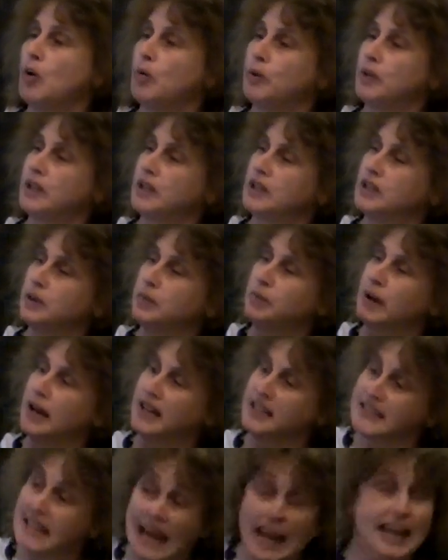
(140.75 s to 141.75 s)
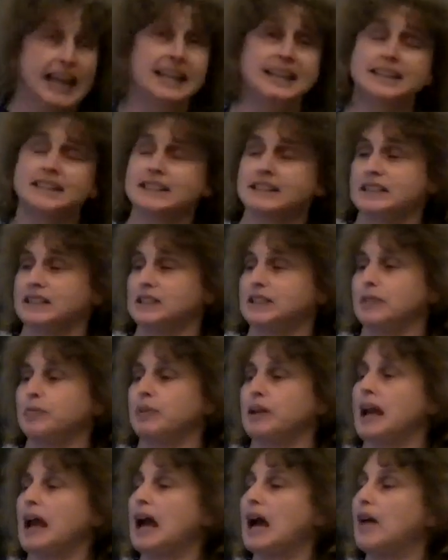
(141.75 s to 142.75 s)
We need to maintain the system
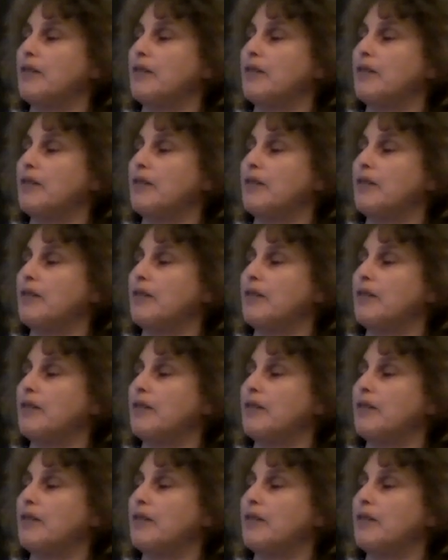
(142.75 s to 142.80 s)
we